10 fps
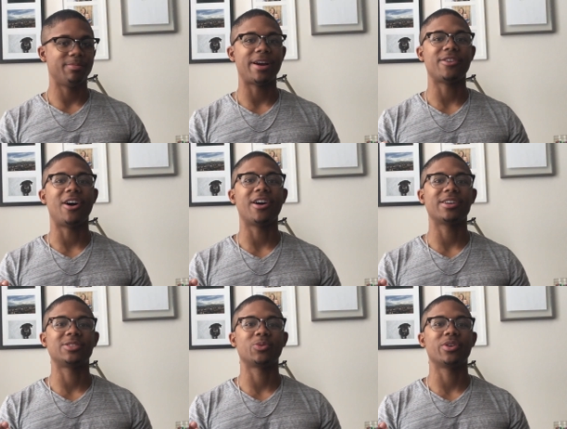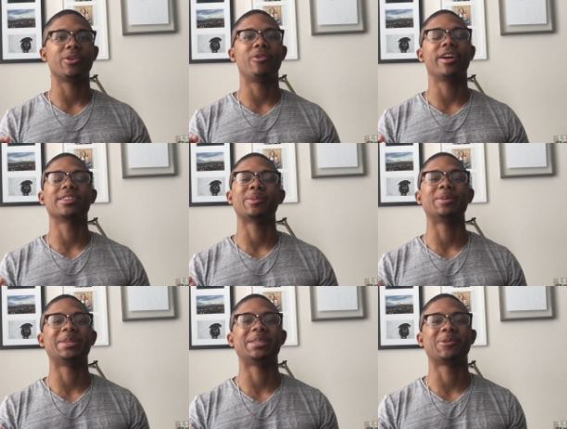My dog is really wanting some
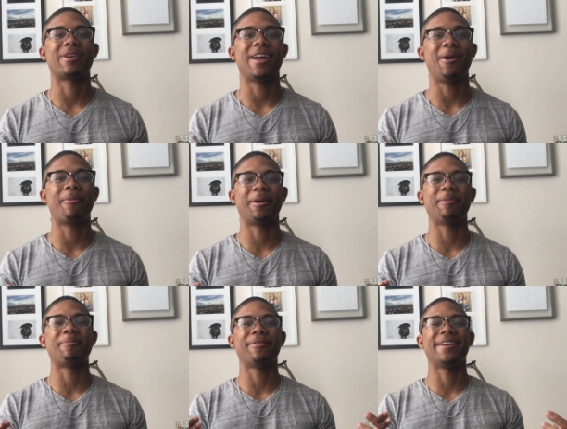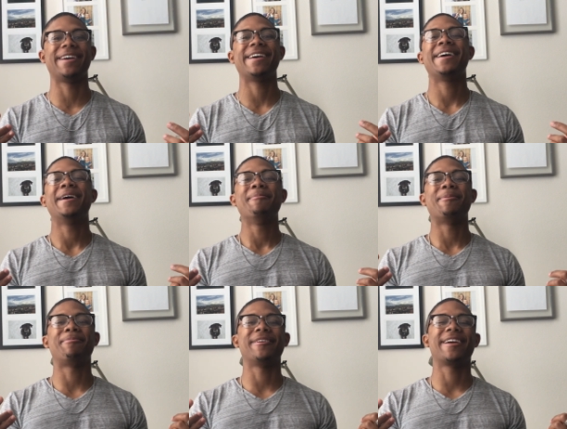attention right now. So be
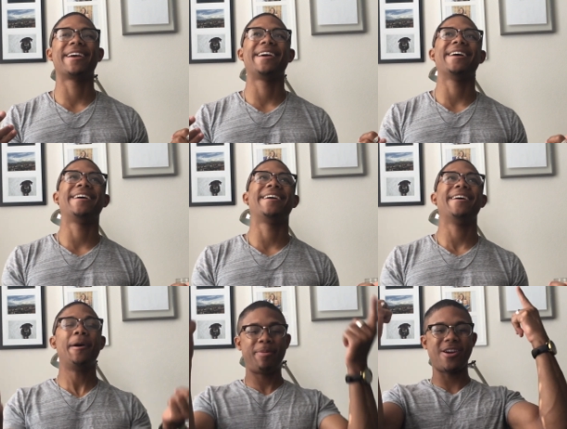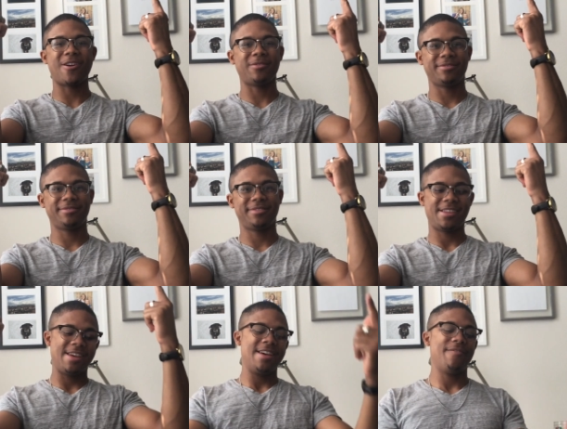putting it up here
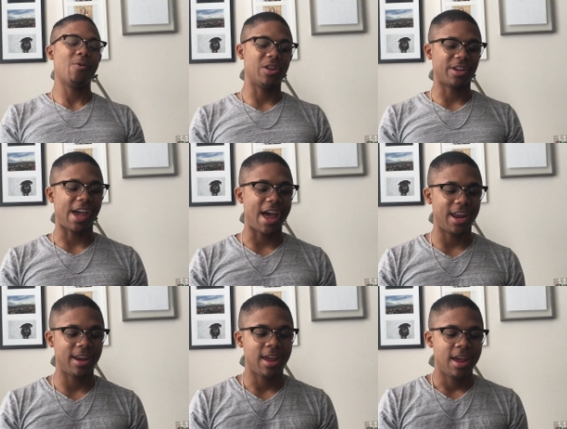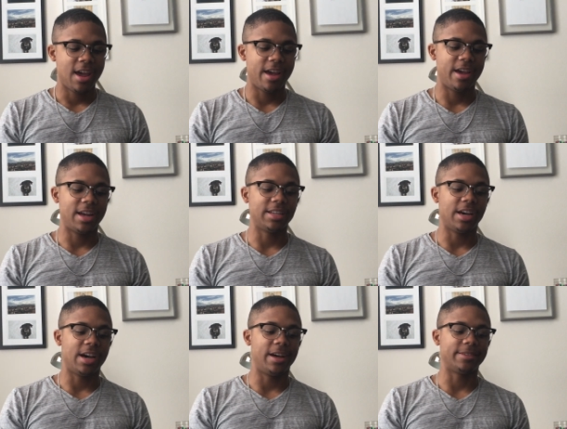if you wanna look at it. And
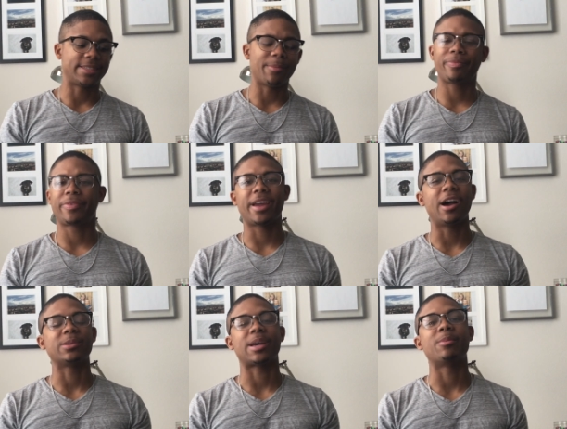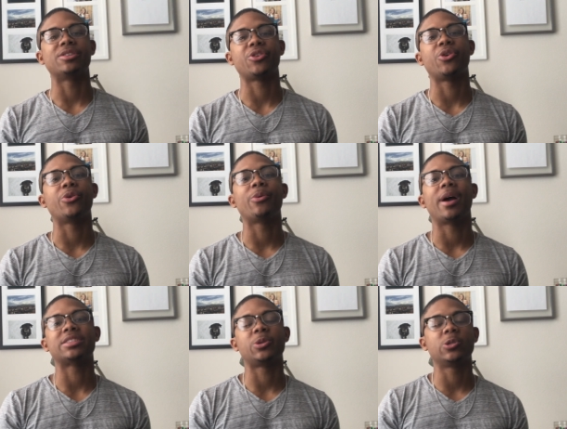something else I would do
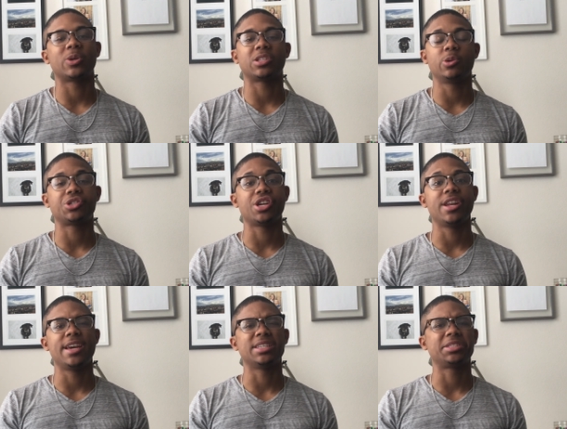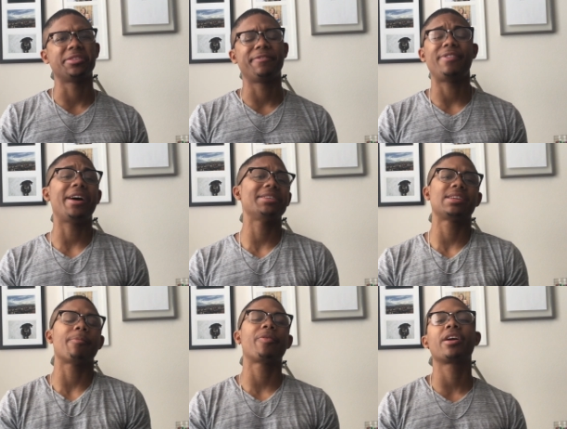as a New Year's resolution is to find
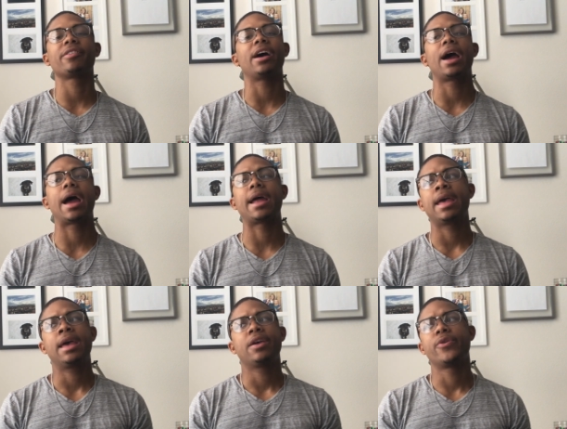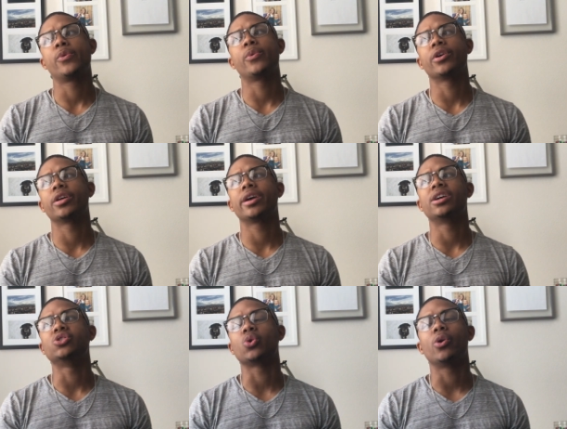something that you
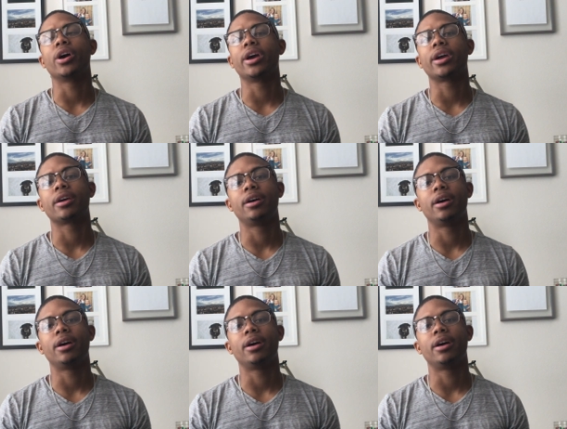really enjoy,